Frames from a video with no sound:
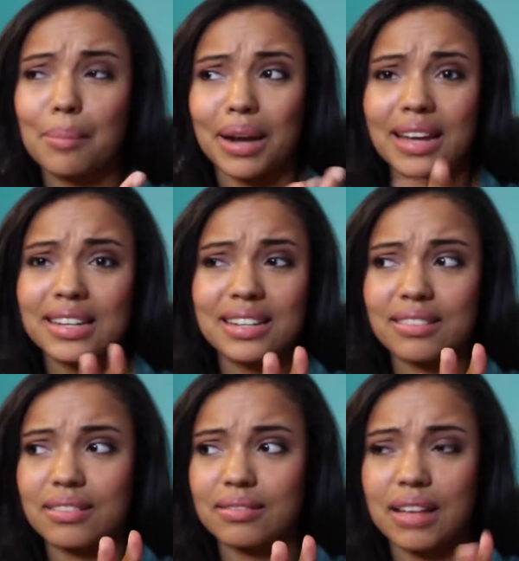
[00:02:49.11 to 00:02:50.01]
But I
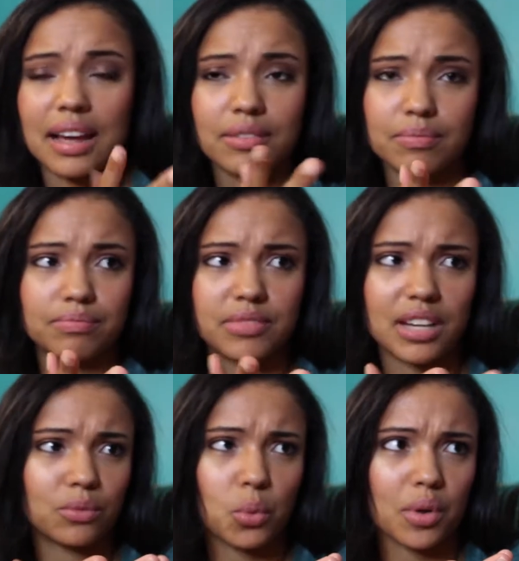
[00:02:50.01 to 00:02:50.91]

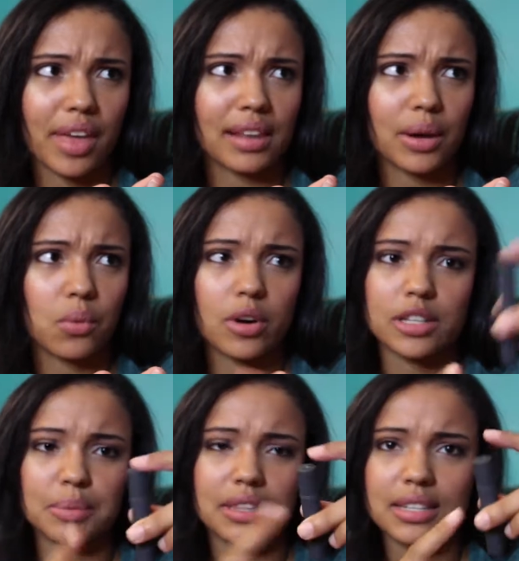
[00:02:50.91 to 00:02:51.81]
wore that like
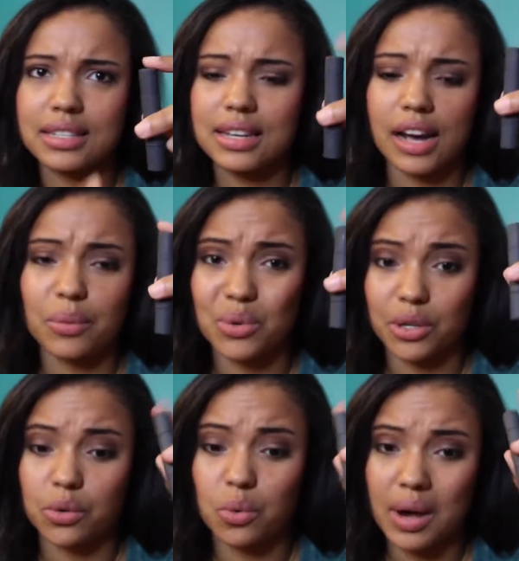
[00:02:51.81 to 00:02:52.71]
once, but this thing I wore
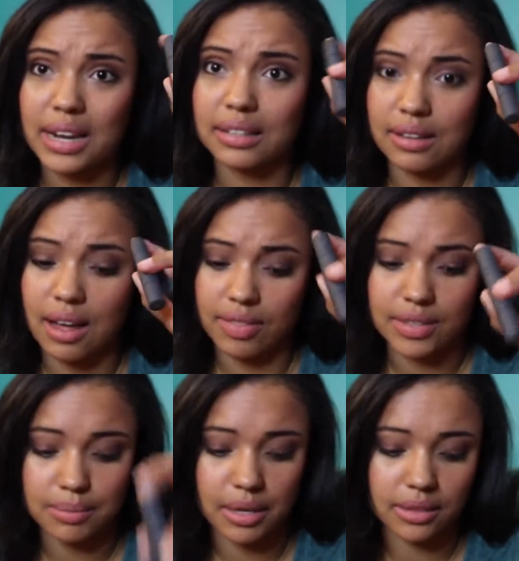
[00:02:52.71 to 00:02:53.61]
quite a lot
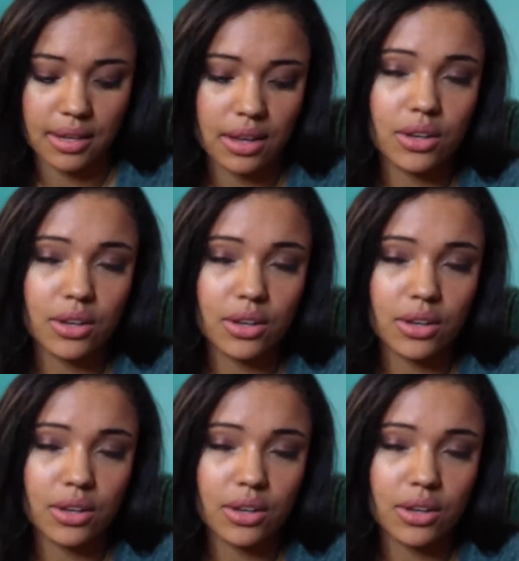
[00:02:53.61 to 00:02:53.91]
this month.